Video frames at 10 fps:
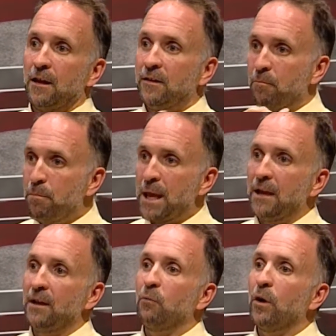
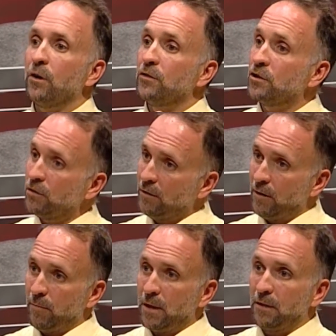debated where it should
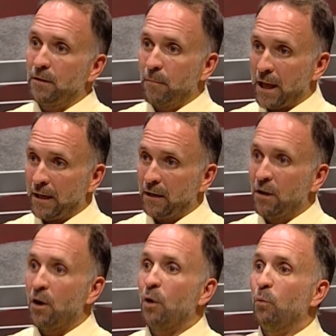be debated
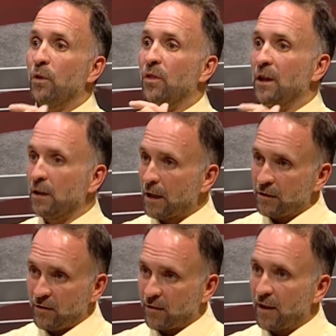within a
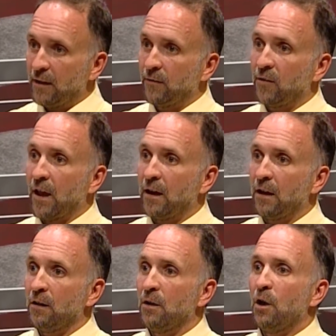legislative setting